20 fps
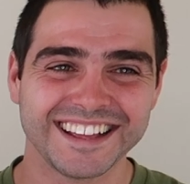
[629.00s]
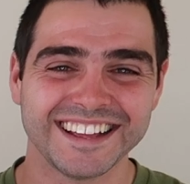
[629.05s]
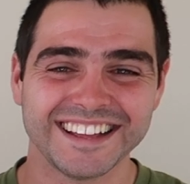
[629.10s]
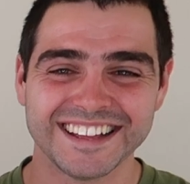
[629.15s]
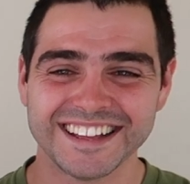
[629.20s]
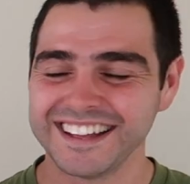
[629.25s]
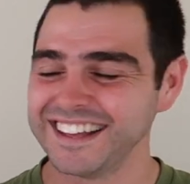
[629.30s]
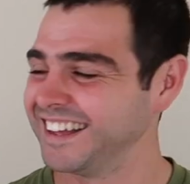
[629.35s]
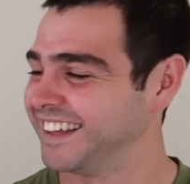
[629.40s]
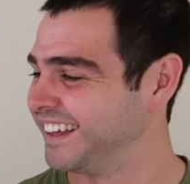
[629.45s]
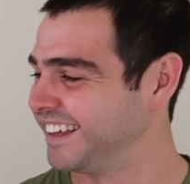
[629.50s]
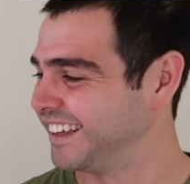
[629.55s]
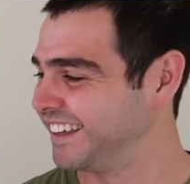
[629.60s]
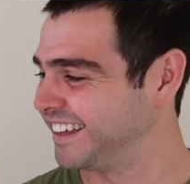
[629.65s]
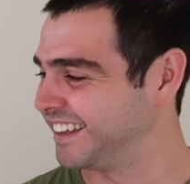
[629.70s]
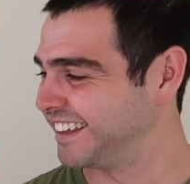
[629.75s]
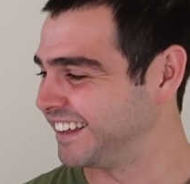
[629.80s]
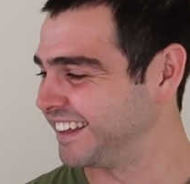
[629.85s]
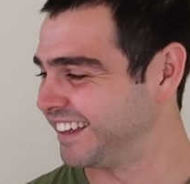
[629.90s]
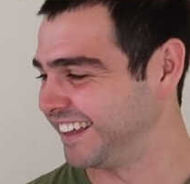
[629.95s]

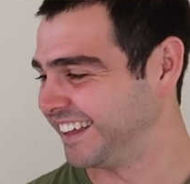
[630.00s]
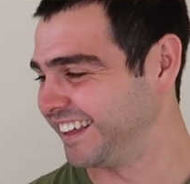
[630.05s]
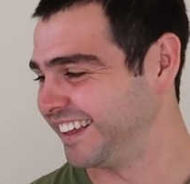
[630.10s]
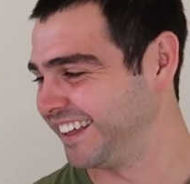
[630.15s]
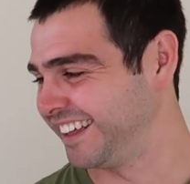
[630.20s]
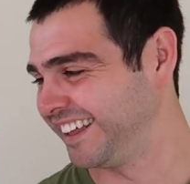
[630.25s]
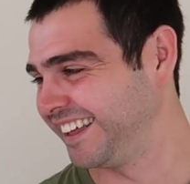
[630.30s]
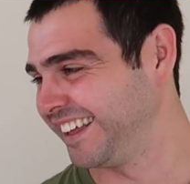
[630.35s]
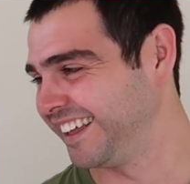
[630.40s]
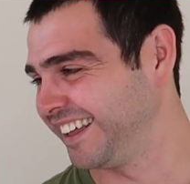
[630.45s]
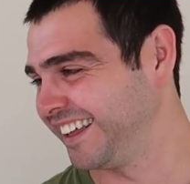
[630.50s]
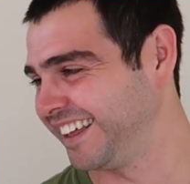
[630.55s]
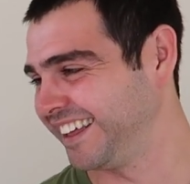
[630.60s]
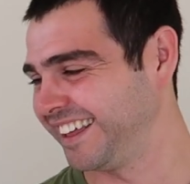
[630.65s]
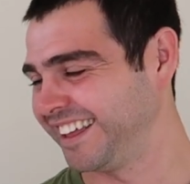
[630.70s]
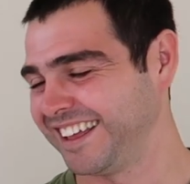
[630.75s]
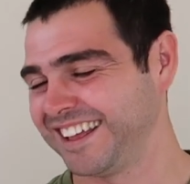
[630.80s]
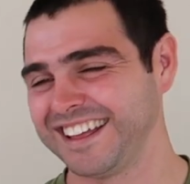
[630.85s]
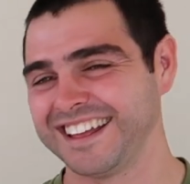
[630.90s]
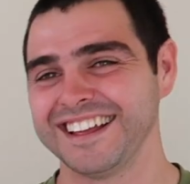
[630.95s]

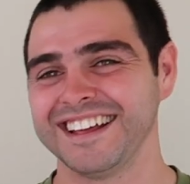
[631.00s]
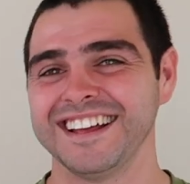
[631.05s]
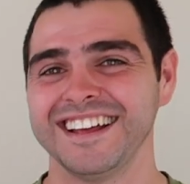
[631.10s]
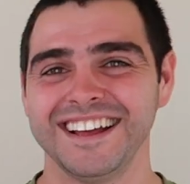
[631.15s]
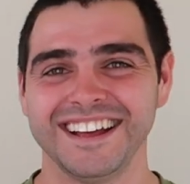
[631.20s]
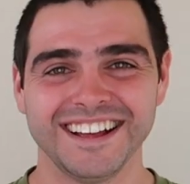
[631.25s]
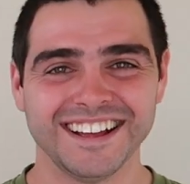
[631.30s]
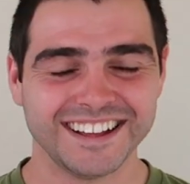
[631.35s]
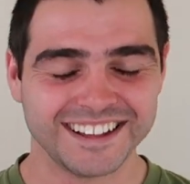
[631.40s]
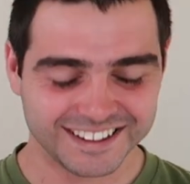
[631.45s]
No words are spoken by the person on screen.